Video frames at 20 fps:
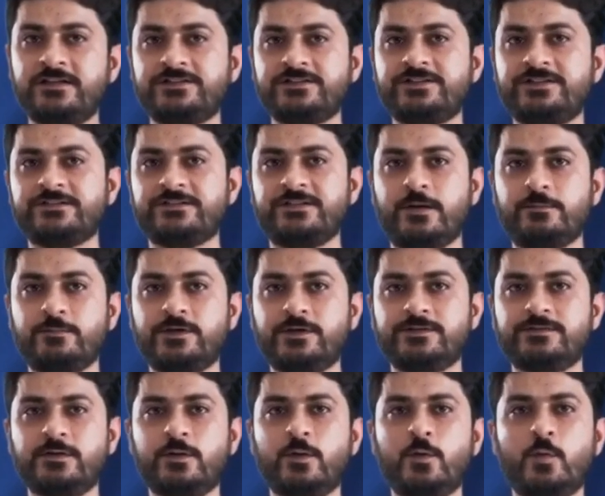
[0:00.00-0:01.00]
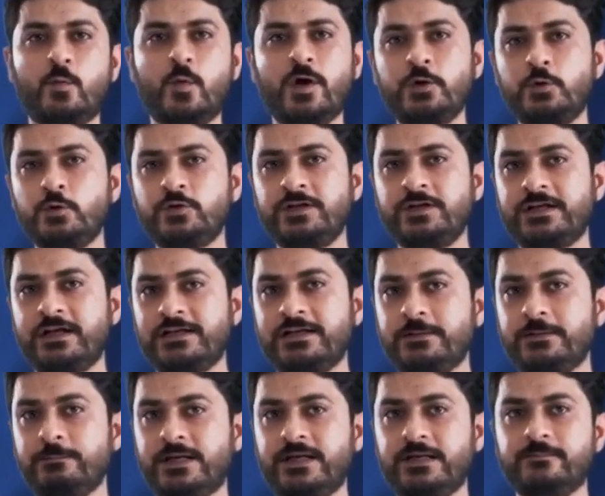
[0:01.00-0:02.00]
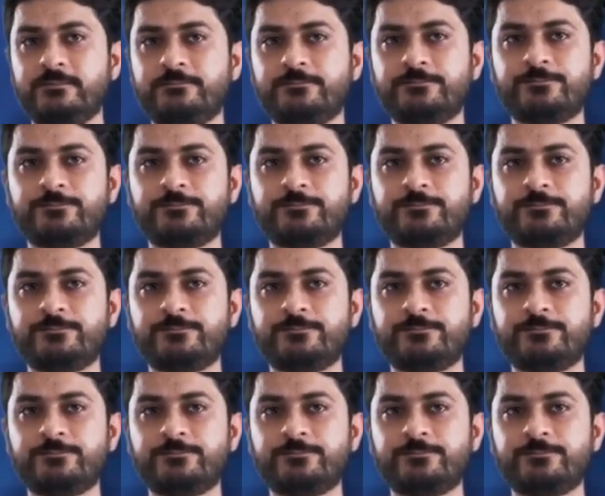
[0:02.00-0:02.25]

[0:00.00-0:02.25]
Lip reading: are just numbers. What do they really mean?